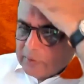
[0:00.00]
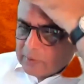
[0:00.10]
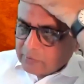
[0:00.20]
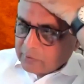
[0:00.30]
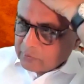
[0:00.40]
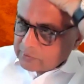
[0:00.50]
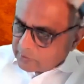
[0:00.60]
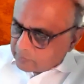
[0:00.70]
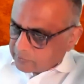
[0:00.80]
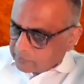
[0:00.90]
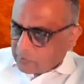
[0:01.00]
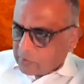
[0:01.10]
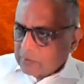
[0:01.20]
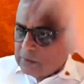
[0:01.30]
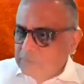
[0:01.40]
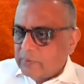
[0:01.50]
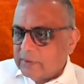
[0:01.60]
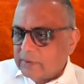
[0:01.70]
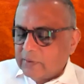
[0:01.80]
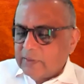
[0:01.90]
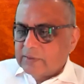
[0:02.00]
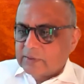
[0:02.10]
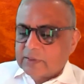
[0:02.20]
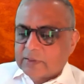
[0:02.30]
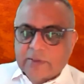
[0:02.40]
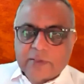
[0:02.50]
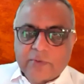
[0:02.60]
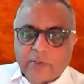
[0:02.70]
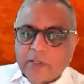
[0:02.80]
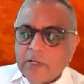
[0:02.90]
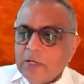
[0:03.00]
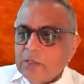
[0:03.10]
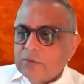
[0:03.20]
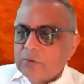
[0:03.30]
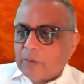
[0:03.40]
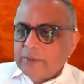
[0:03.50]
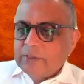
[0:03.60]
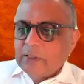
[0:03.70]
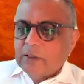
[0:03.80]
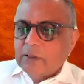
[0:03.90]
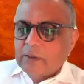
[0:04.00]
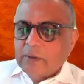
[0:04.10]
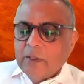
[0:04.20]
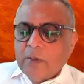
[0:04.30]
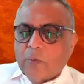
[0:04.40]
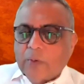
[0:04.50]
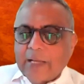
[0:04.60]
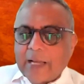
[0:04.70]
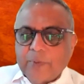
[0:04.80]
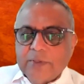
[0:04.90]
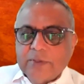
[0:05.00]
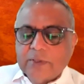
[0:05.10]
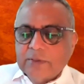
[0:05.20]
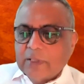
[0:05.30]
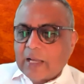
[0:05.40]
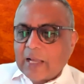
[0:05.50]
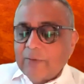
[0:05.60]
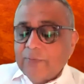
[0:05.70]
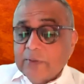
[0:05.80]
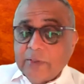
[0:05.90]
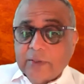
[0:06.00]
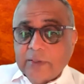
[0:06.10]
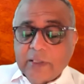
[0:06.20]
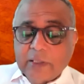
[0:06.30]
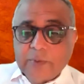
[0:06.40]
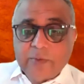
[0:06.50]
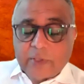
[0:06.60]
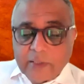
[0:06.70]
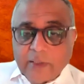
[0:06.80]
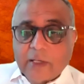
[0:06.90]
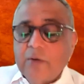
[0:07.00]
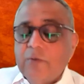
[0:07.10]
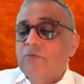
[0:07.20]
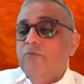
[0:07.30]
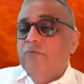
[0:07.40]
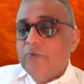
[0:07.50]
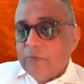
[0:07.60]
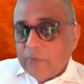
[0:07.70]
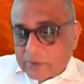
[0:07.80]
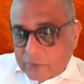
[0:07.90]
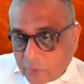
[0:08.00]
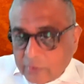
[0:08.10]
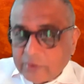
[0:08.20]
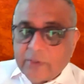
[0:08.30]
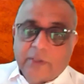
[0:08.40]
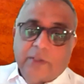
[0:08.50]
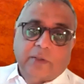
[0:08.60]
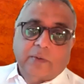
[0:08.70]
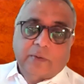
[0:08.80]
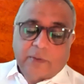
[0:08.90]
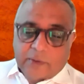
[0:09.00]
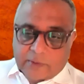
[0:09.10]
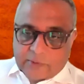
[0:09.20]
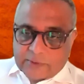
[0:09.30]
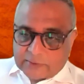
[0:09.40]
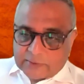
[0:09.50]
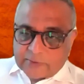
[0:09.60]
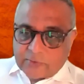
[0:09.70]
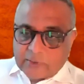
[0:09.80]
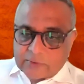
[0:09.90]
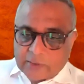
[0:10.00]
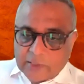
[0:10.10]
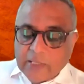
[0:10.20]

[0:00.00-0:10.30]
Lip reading: can reduce the number of calls, but increase the success rate. So Abhishek, what happens is Alpha 330 has been running at extraordinary success rates.